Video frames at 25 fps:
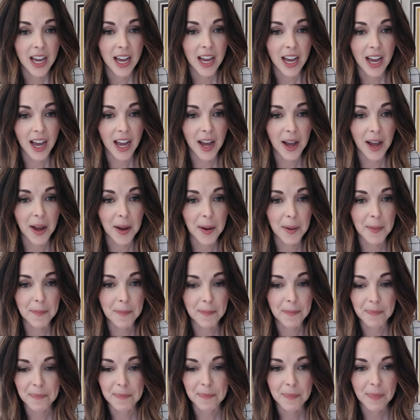
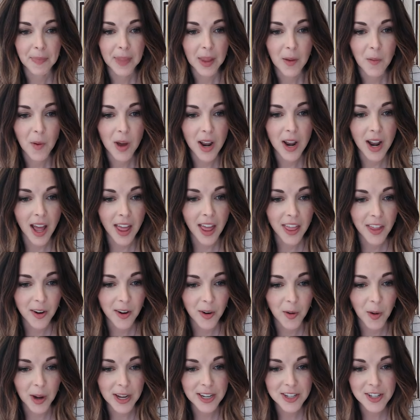What other
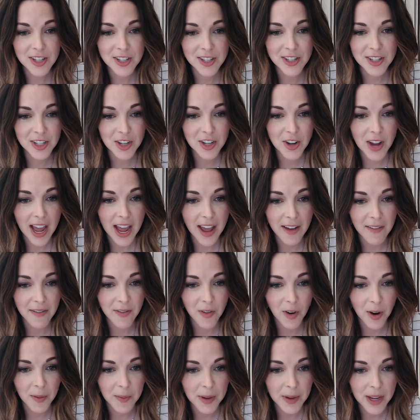questions do you have
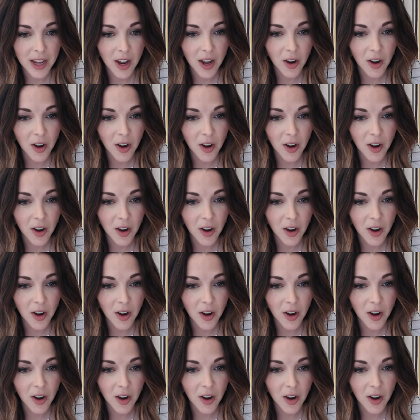for me?